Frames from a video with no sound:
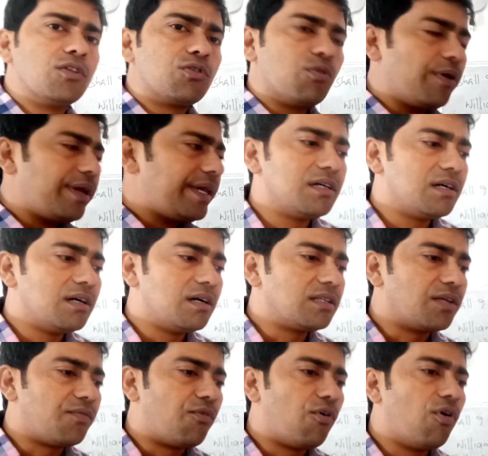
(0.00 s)
So
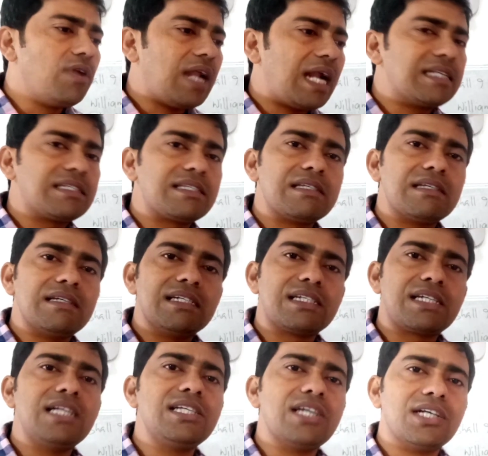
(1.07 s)
the 4 lines
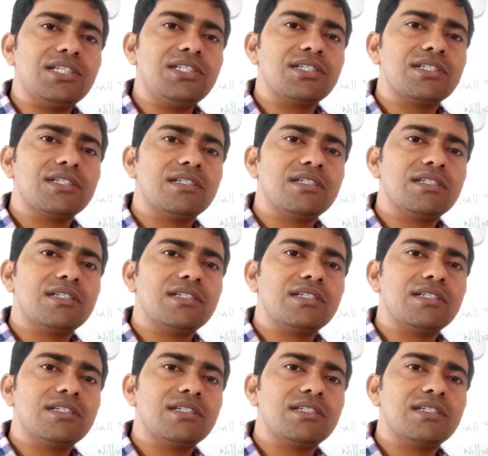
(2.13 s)
stanzas